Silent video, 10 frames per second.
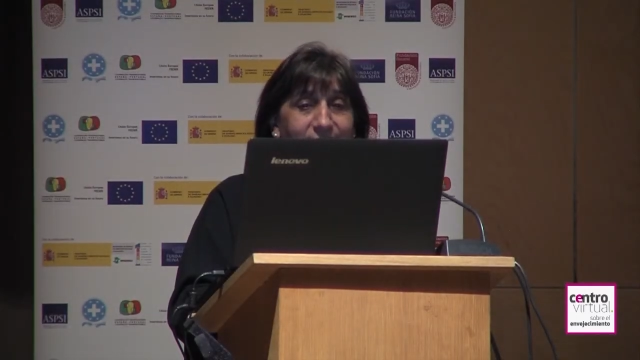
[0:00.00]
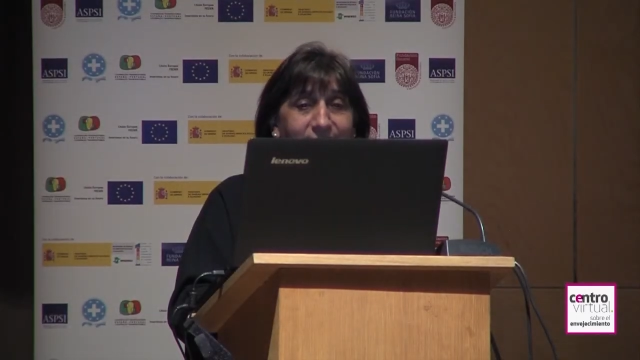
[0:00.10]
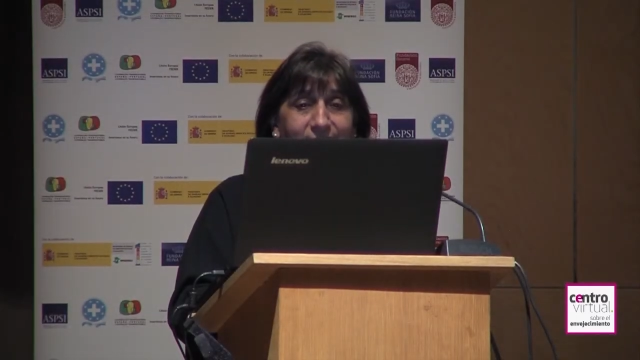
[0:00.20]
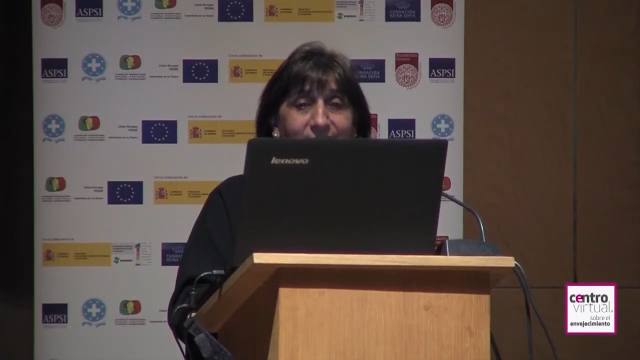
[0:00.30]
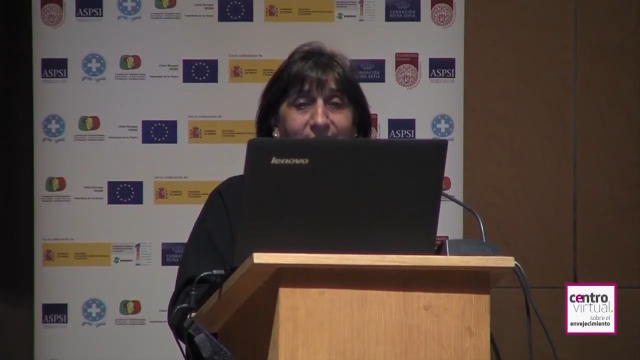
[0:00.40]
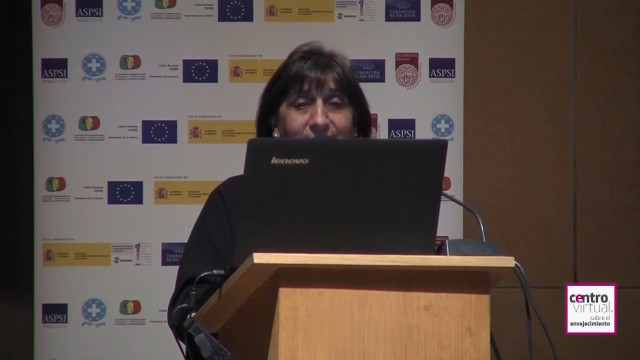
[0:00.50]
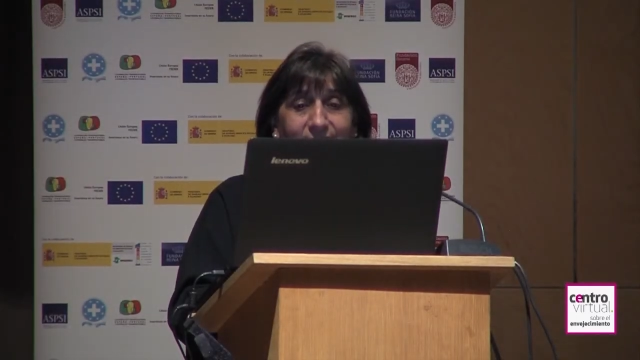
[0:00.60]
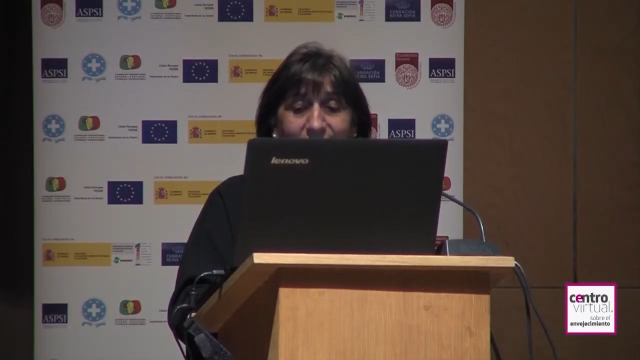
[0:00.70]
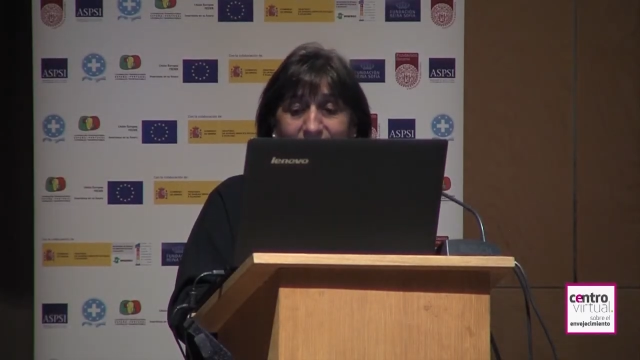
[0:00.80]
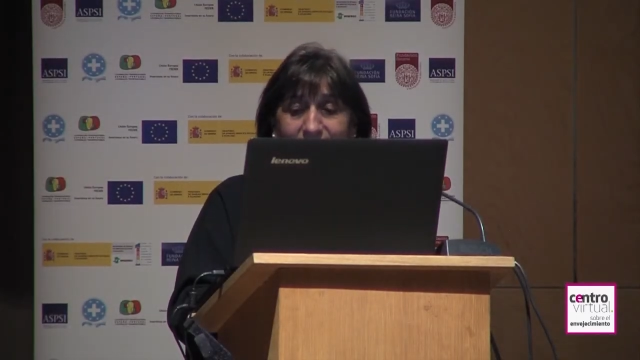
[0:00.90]

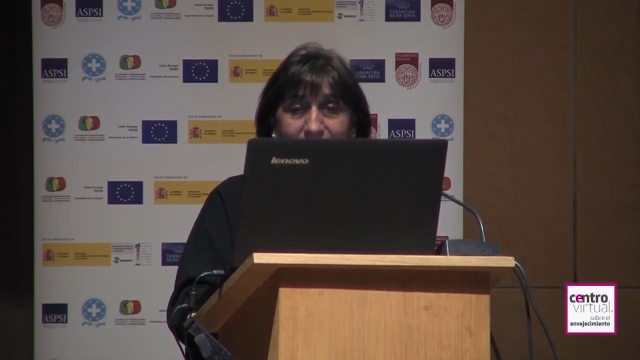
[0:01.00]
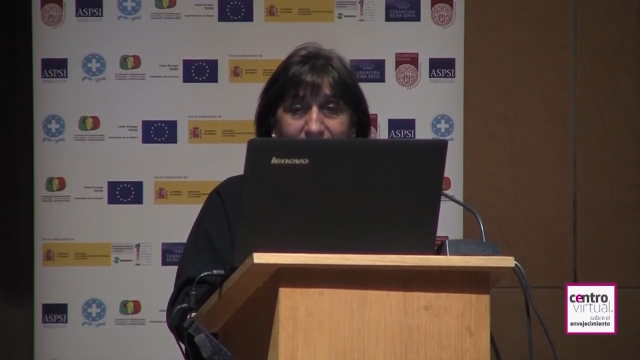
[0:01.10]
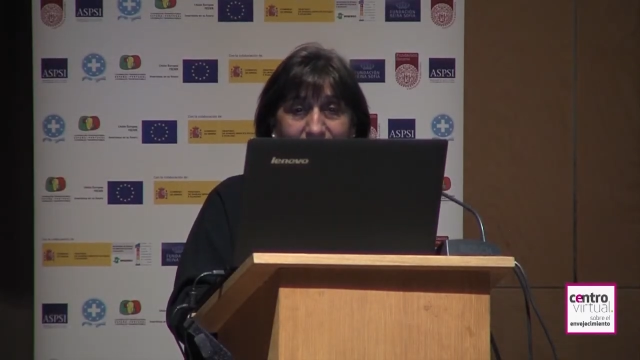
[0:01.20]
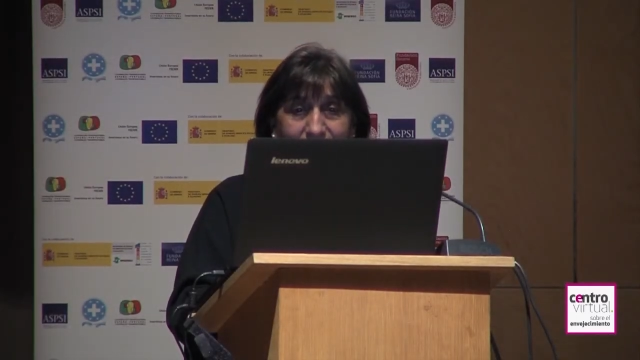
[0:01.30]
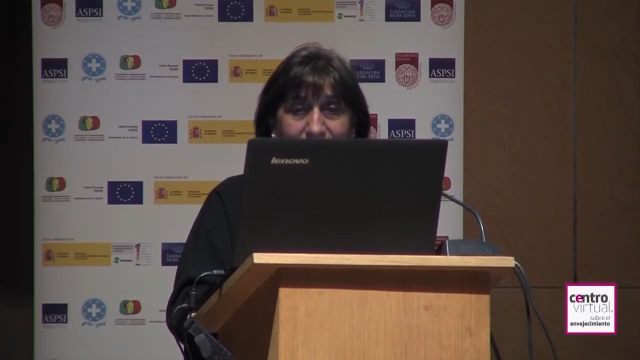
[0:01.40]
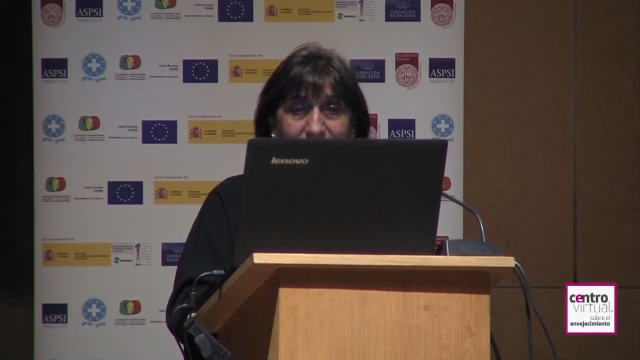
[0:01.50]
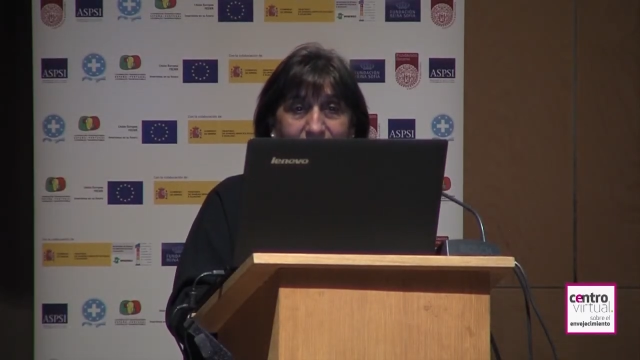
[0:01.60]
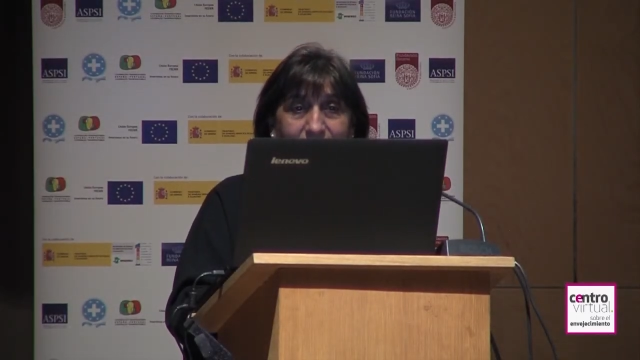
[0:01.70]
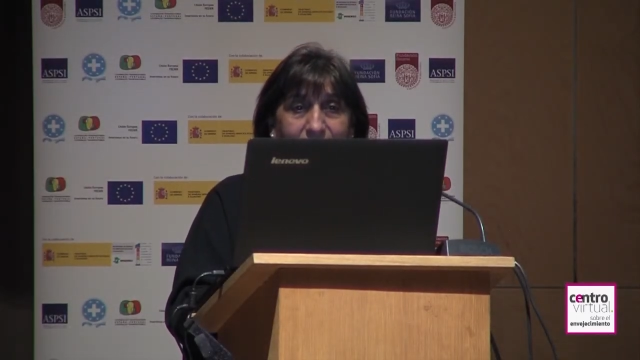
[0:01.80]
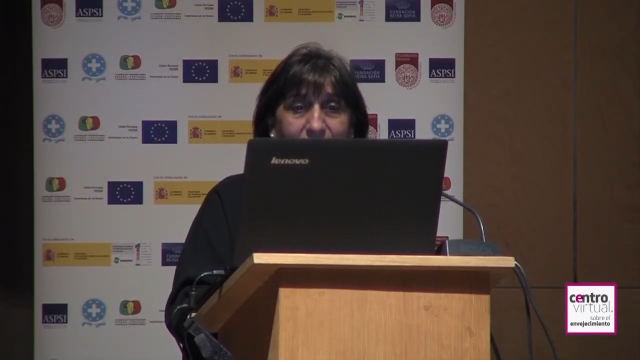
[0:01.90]

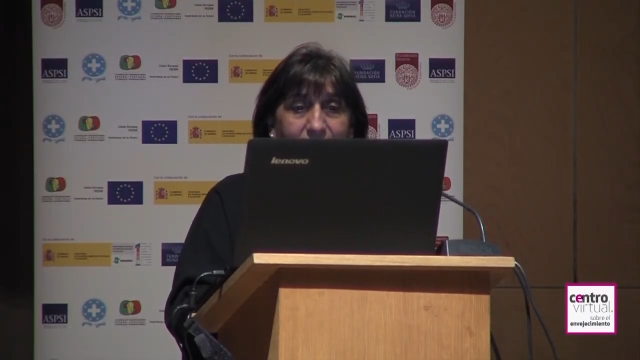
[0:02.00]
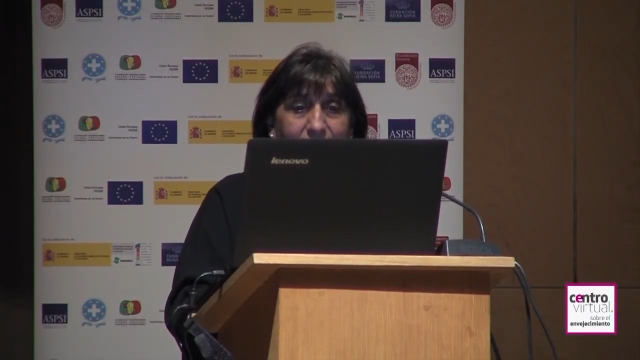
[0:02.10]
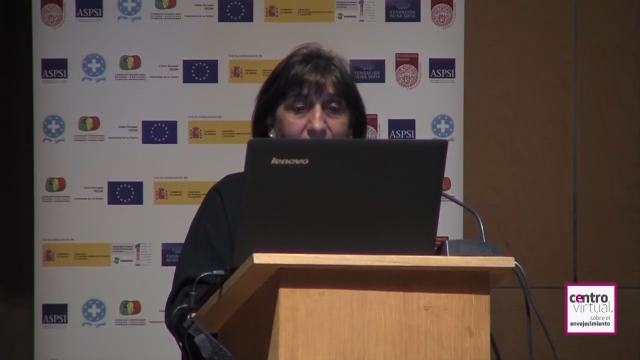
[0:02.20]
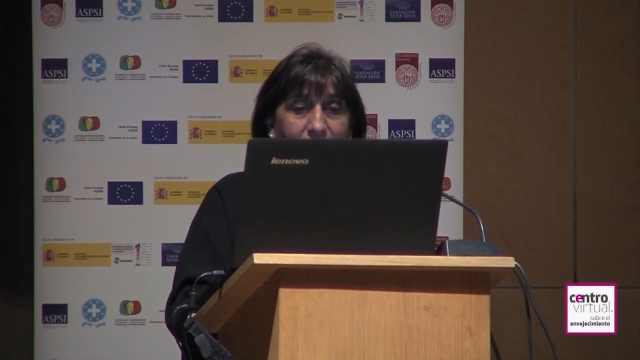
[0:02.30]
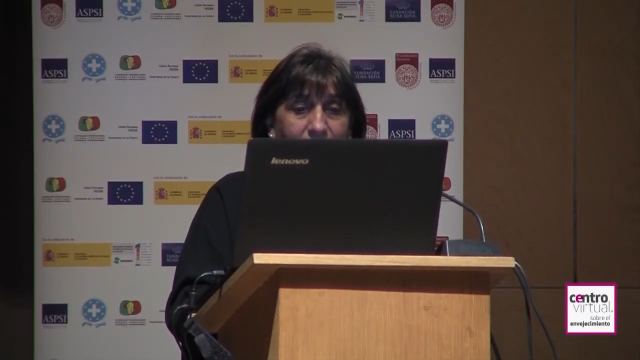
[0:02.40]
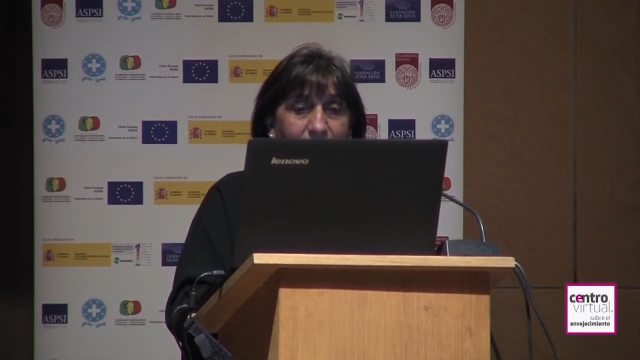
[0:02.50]
Nobody speaks.